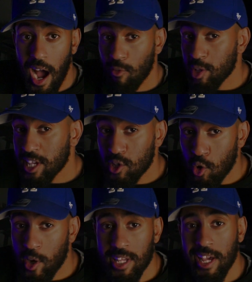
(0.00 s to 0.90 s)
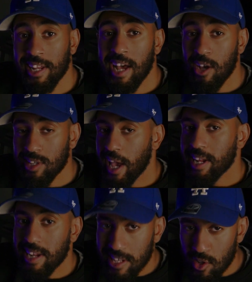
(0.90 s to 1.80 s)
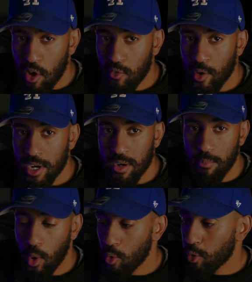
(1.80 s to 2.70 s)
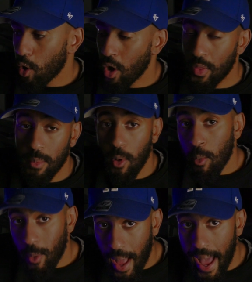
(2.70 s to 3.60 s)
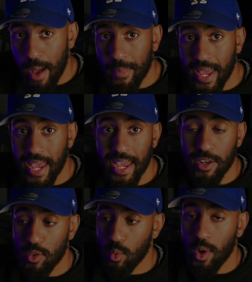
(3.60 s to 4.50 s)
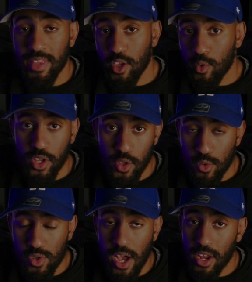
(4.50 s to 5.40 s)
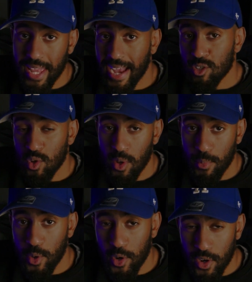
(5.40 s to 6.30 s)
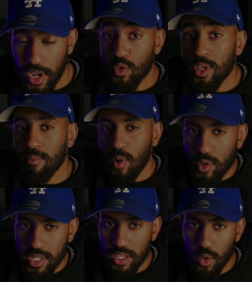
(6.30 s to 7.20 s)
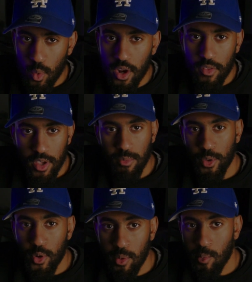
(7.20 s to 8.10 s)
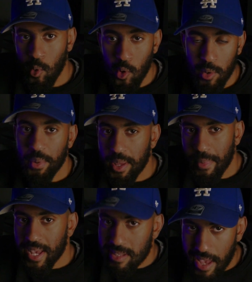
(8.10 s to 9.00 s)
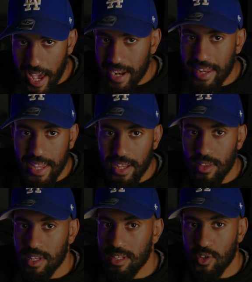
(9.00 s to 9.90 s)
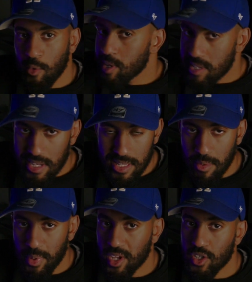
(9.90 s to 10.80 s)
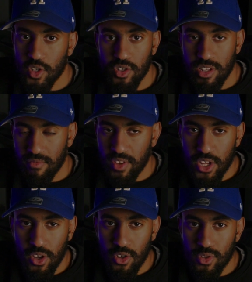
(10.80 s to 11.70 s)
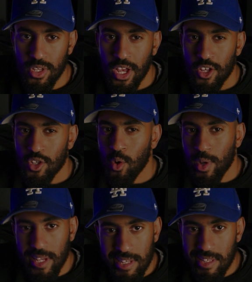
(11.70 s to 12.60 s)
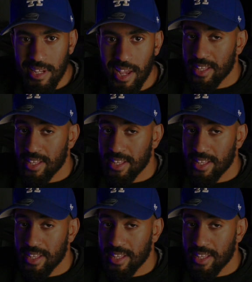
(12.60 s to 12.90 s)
I really enjoyed Kandao's editing software, both on the mobile app and the one that you can use on the actual computer. Using mostly the one on the computer more, but it makes editing these 360 pictures and videos so easy.